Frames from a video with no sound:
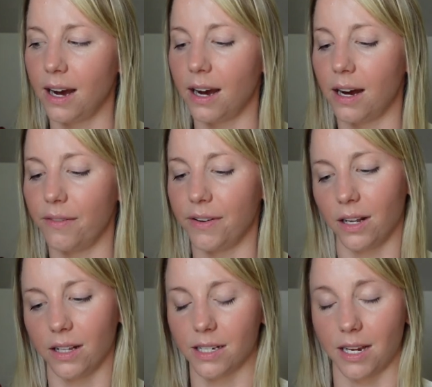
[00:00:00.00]
uh,
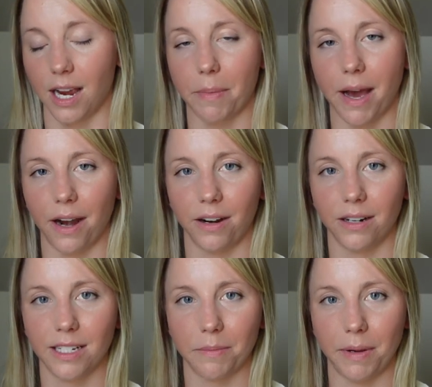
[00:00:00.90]
vanilla sock
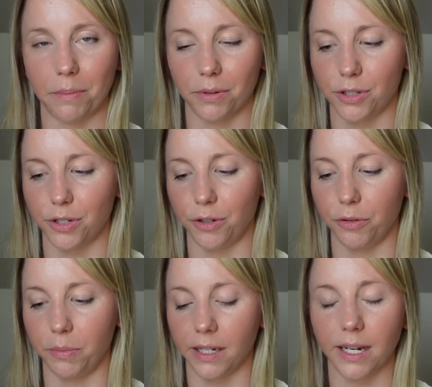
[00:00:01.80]
pattern to be able
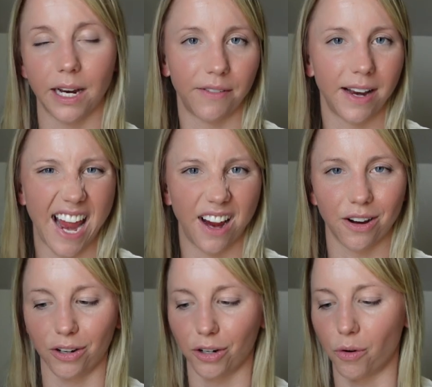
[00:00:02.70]
to be kind of an
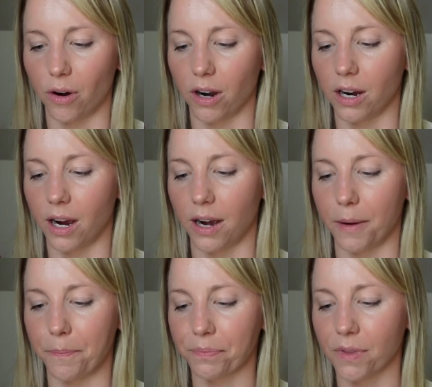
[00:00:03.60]
ankle or
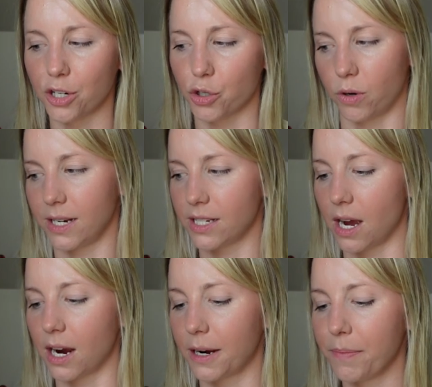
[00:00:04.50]
um, shorty
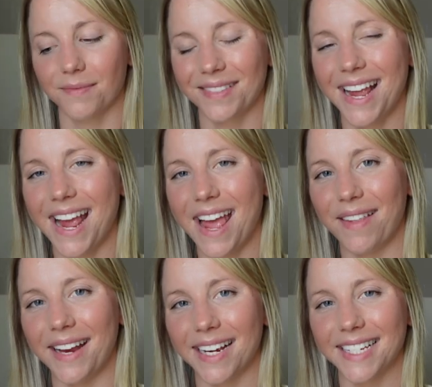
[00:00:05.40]
sock.
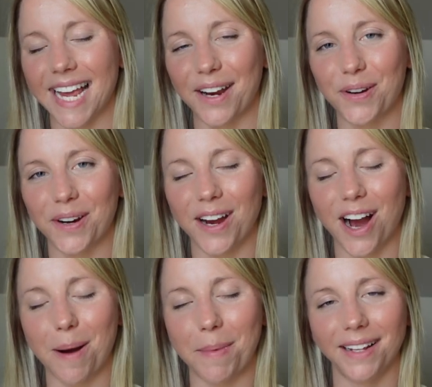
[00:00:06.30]
The next category
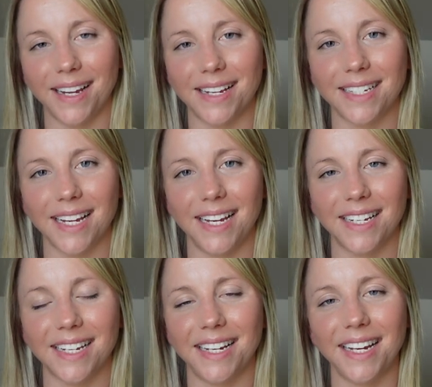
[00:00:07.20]
on my list
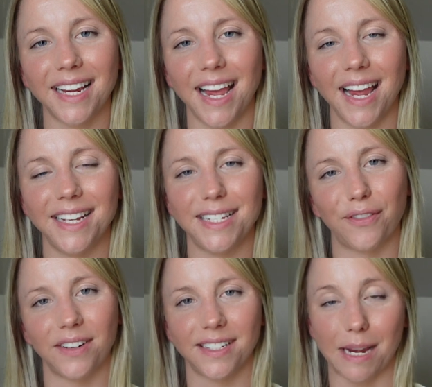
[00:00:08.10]
is knitting a
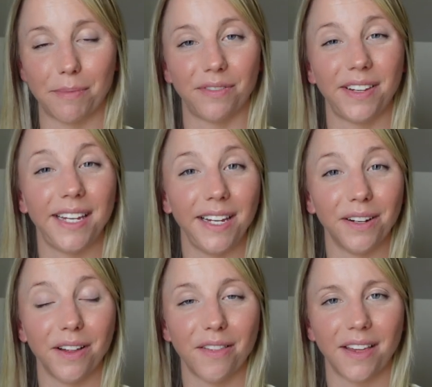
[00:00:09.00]
different type of
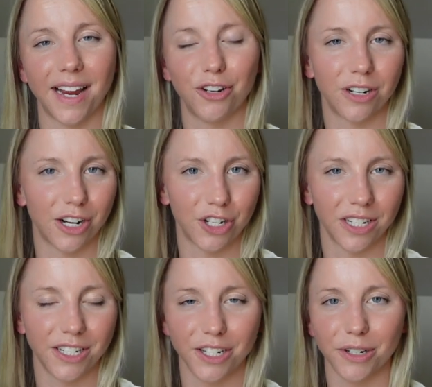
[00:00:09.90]
heel than I
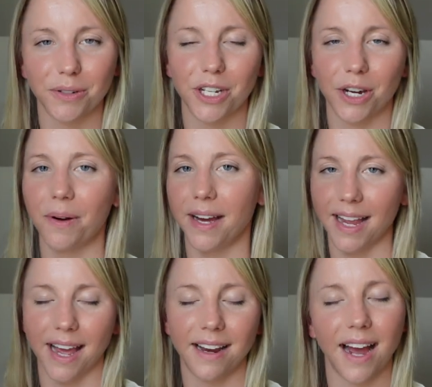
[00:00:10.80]
traditionally do. So
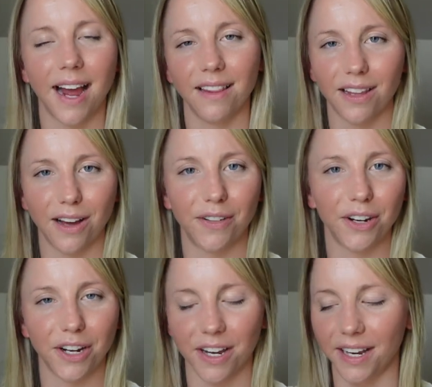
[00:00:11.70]
again, I love
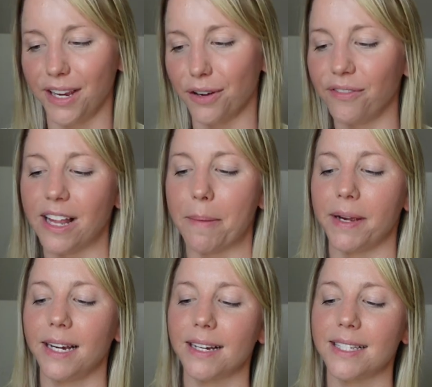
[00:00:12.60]
a good heel flap
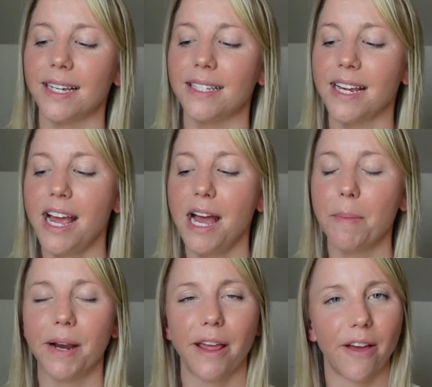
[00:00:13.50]
and gusset,
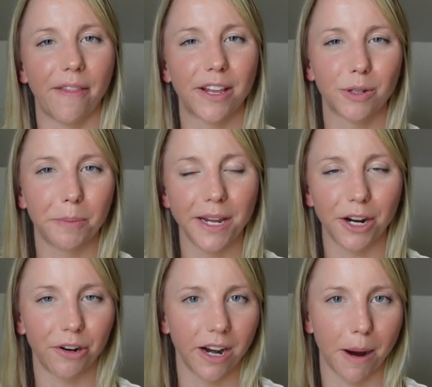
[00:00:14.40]
but I thought this would be a
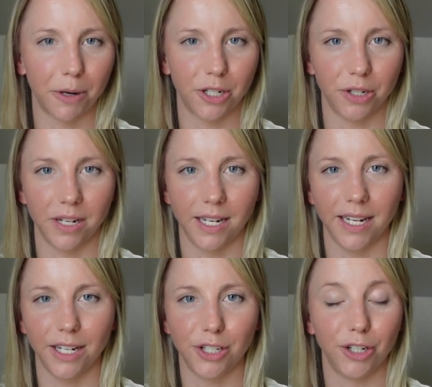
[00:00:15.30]
great
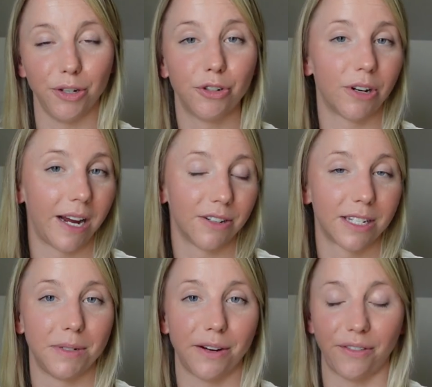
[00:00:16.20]
opportunity to try out
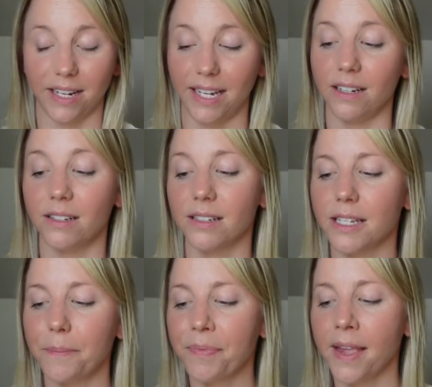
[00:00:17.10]
some different
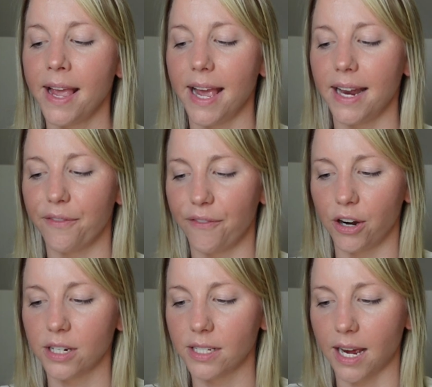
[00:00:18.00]
heels. And at
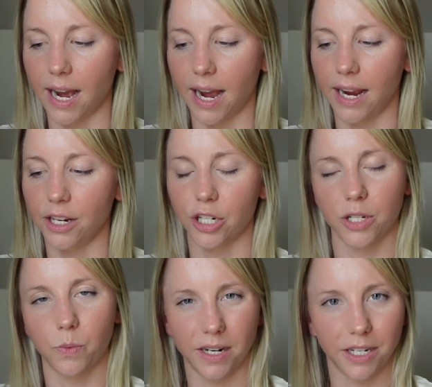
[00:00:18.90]
first, I
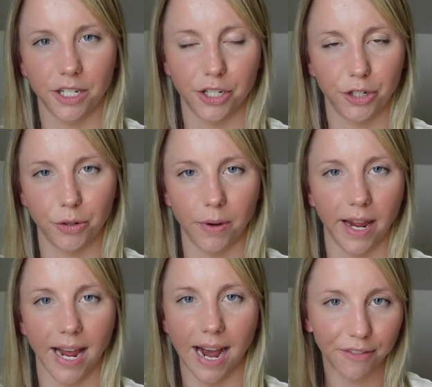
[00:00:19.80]
just wanted to do
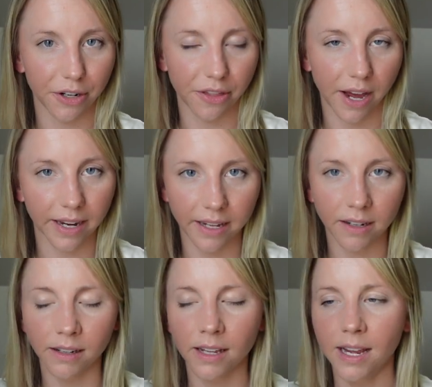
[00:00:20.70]
a afterthought
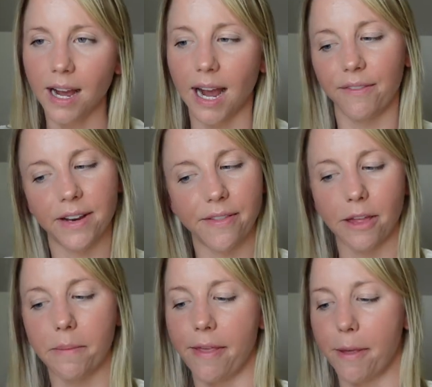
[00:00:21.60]
heel. I've knit
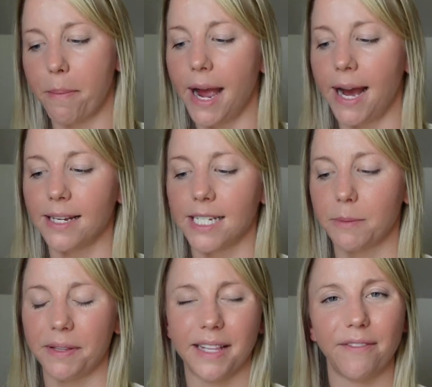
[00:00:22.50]
them in the
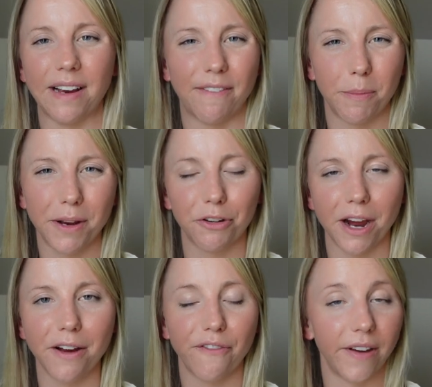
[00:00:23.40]
past, but they've never been
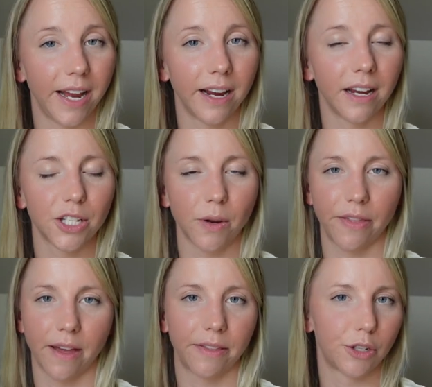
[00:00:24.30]
great fitting, so I
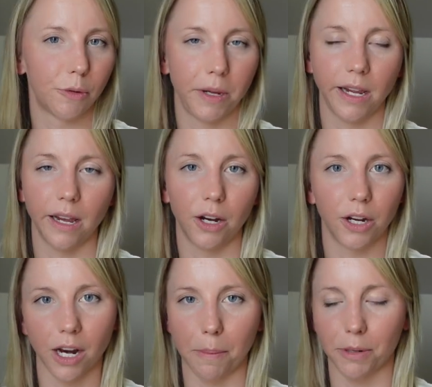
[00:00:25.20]
thought this would be a
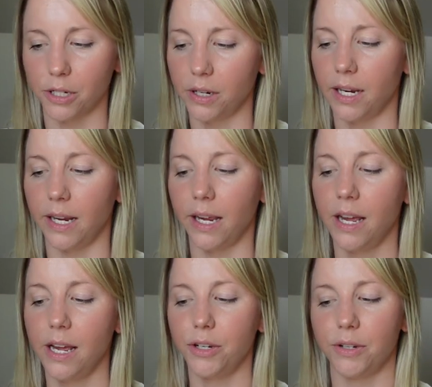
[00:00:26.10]
good opportunity
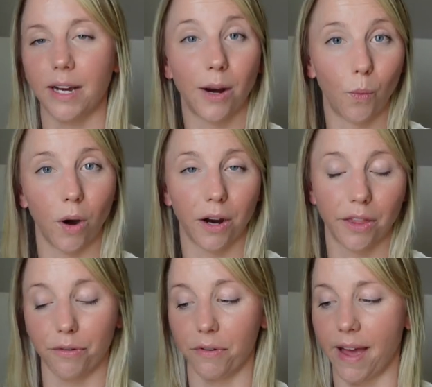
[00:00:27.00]
to kind of work
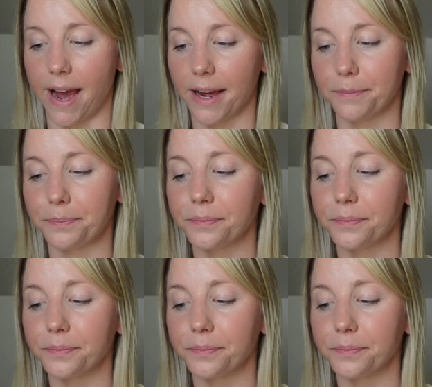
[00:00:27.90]
through that.